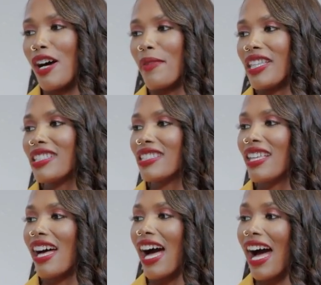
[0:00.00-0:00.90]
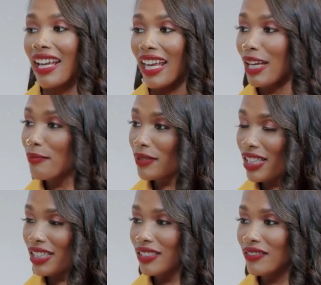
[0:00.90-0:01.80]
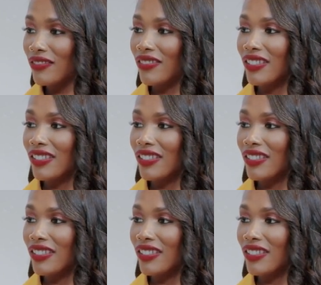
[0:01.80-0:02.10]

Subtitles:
is I am love,